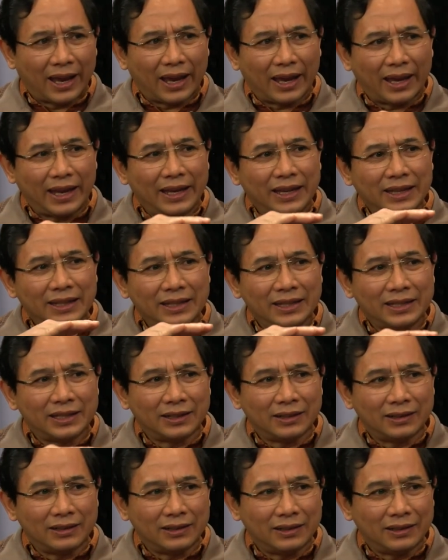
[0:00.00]

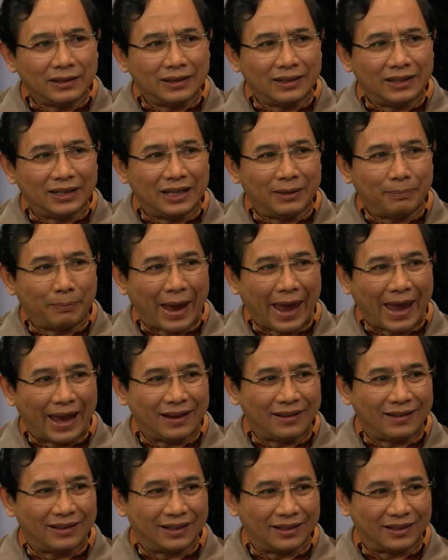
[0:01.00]

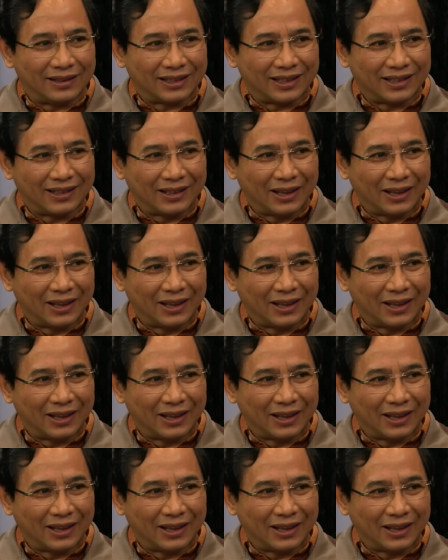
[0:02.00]
interdependence.